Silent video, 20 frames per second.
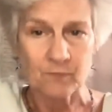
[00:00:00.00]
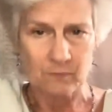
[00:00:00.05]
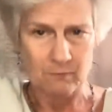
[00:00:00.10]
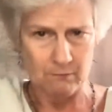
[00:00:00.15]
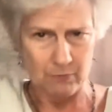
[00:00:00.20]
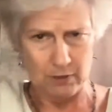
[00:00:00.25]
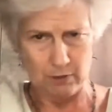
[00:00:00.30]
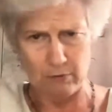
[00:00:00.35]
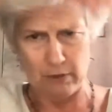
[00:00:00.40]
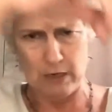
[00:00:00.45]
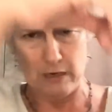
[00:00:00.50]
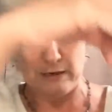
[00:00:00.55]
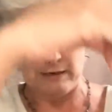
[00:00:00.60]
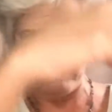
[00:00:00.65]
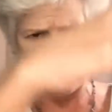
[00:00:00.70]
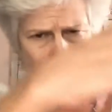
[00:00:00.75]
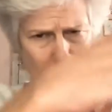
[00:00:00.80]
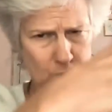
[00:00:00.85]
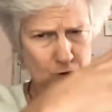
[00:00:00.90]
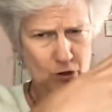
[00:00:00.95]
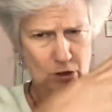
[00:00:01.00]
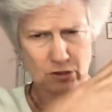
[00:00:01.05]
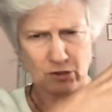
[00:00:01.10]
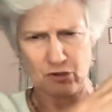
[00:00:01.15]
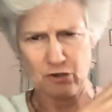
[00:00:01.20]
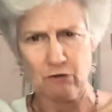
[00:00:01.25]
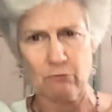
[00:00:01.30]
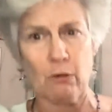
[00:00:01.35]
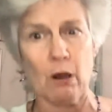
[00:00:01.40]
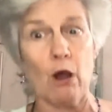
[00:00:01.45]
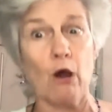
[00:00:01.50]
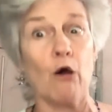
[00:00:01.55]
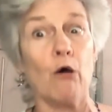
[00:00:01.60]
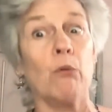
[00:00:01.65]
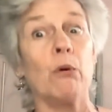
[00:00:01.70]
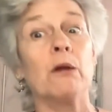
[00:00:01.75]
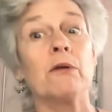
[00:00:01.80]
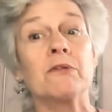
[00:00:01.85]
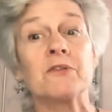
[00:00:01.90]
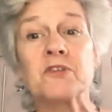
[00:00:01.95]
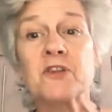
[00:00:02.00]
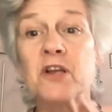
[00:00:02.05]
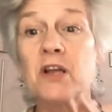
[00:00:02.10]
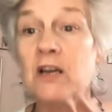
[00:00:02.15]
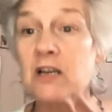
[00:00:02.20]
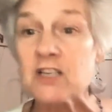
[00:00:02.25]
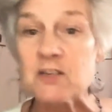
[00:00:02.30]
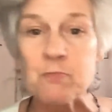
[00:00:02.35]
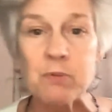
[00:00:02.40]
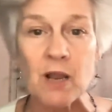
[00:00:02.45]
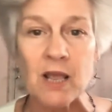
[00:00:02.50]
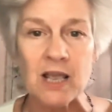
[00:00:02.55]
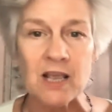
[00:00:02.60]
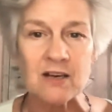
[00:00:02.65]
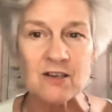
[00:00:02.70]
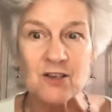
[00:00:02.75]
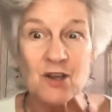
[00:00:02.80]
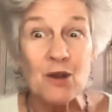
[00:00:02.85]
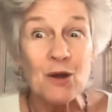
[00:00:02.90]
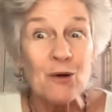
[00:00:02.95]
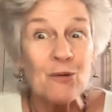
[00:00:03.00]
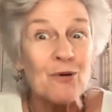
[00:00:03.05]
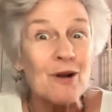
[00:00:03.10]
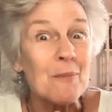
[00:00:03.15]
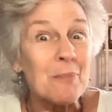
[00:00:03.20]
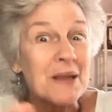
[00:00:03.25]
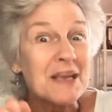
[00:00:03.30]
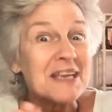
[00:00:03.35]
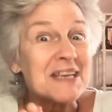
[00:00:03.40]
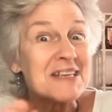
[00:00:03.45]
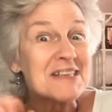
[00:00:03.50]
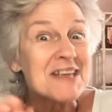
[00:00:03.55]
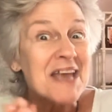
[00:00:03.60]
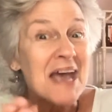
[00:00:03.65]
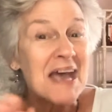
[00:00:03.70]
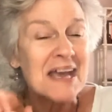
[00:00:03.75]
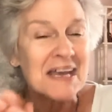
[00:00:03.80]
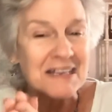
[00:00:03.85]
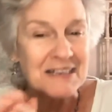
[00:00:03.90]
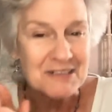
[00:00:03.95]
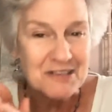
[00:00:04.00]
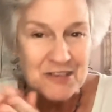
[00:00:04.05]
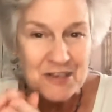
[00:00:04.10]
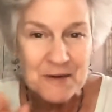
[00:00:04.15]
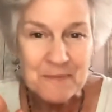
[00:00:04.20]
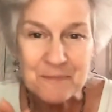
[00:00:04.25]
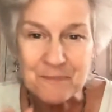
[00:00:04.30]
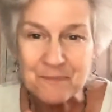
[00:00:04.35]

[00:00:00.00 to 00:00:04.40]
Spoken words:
"Be ready in just a moment," he explained, rubbing his hands.